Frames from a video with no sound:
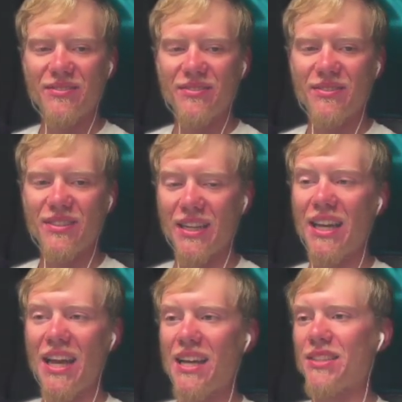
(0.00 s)
And
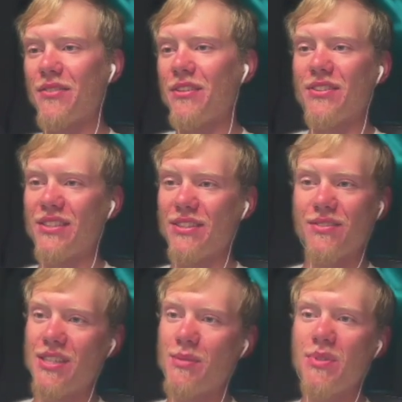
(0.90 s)
it has. I mean,
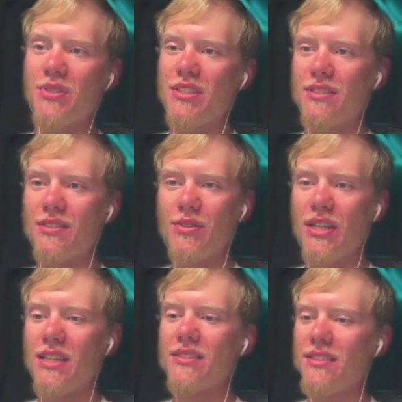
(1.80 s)
10 million in 3
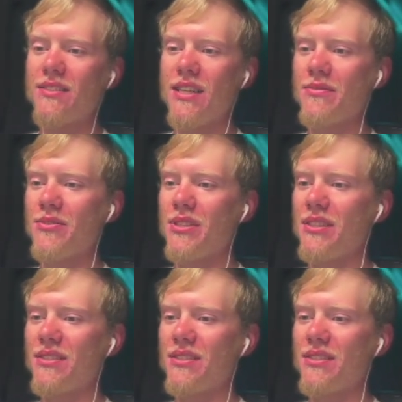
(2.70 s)
days. It's definitely